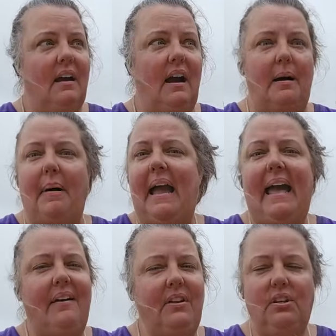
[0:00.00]
Um, I
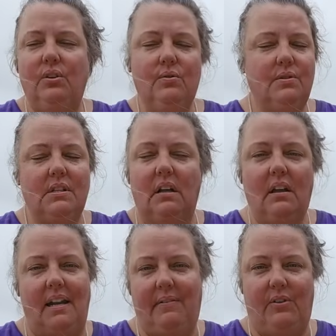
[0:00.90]
haven't used a
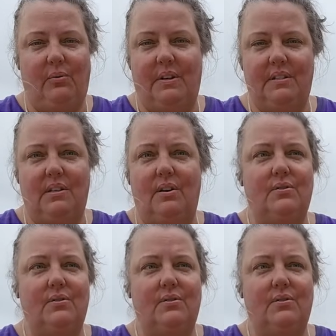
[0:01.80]
lot of other ones though,